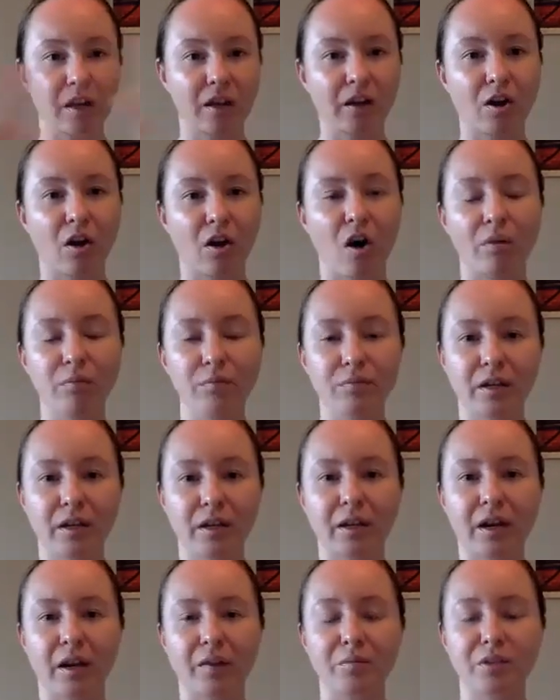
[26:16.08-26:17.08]

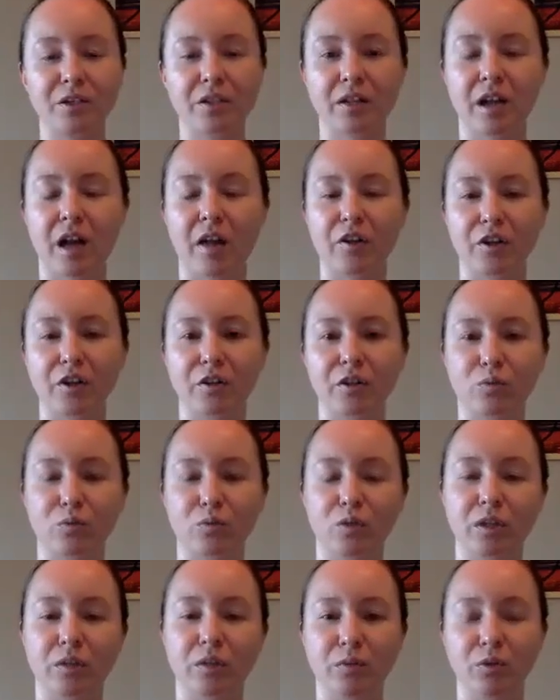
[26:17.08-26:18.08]
it comes together in a
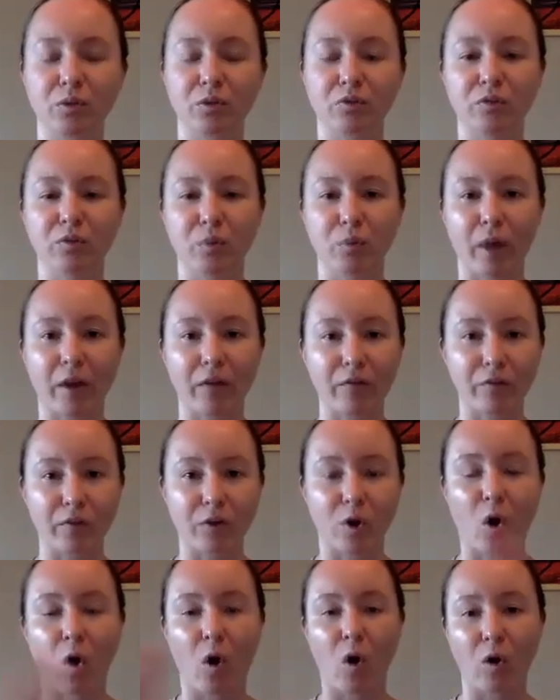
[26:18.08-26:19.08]
really beautiful way
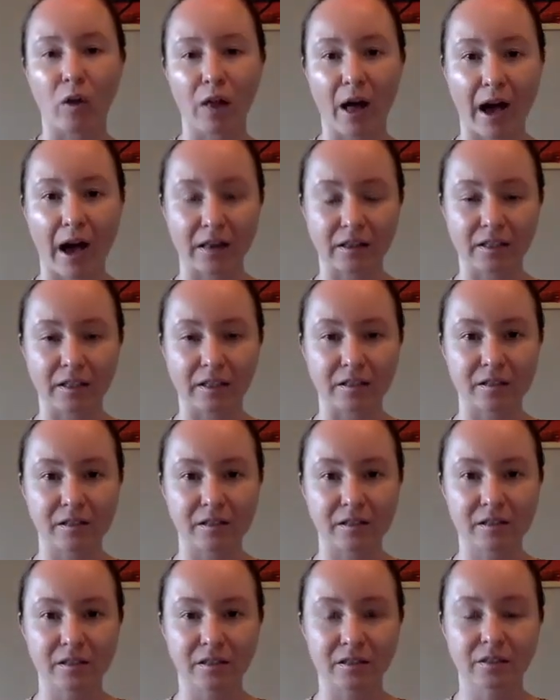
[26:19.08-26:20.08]
for all athletes.